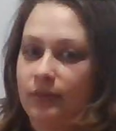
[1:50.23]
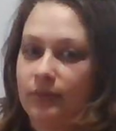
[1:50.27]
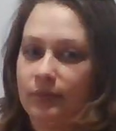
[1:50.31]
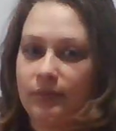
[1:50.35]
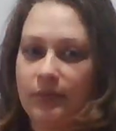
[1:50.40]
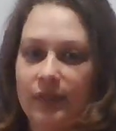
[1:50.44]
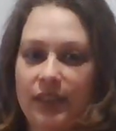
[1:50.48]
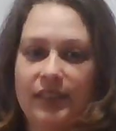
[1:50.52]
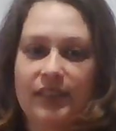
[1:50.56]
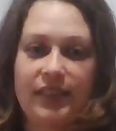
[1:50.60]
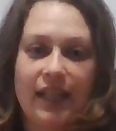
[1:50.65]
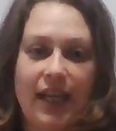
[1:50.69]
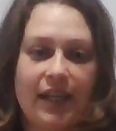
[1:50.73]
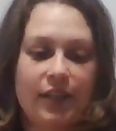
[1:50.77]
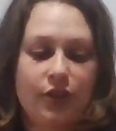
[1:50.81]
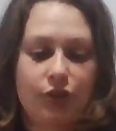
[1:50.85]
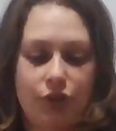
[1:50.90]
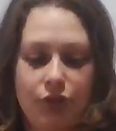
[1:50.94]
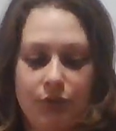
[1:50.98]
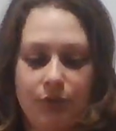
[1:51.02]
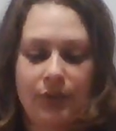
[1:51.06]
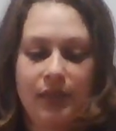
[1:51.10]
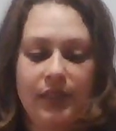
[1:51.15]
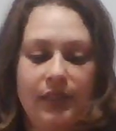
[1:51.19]
is
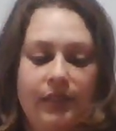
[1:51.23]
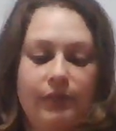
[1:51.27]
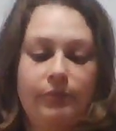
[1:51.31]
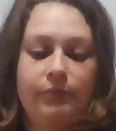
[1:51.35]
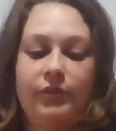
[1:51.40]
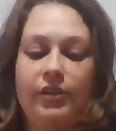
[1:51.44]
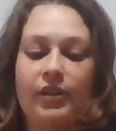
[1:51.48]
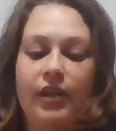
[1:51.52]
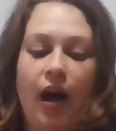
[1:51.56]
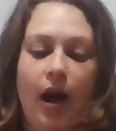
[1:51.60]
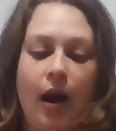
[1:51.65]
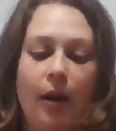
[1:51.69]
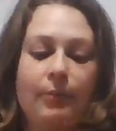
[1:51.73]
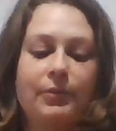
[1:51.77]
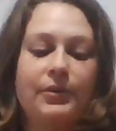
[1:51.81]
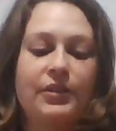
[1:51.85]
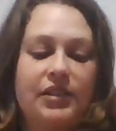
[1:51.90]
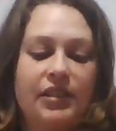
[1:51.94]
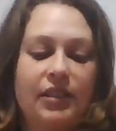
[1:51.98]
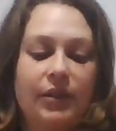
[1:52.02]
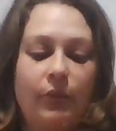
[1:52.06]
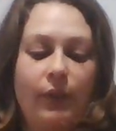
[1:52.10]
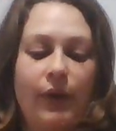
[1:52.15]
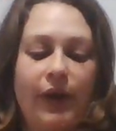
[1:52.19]
actually the
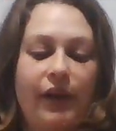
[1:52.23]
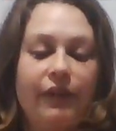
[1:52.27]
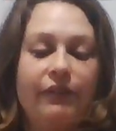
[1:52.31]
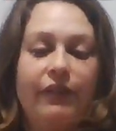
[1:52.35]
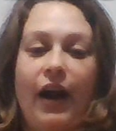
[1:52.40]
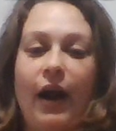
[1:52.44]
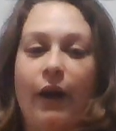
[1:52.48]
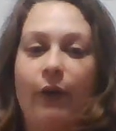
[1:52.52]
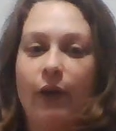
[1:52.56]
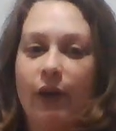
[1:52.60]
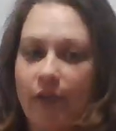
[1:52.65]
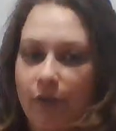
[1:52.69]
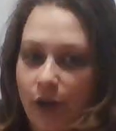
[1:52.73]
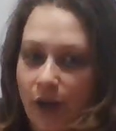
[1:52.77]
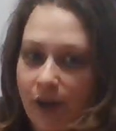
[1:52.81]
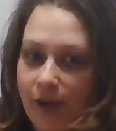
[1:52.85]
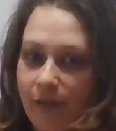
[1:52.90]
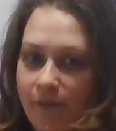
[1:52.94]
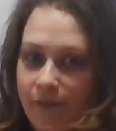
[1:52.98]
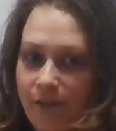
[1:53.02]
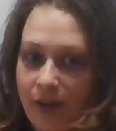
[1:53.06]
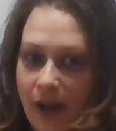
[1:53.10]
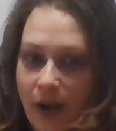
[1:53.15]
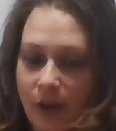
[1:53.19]
opposite way of however it
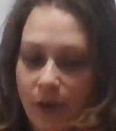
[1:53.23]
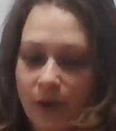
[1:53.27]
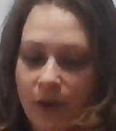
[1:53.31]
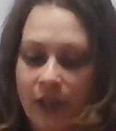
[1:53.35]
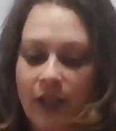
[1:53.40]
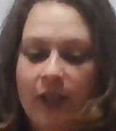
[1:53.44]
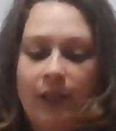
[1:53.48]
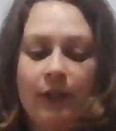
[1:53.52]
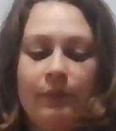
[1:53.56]
fell.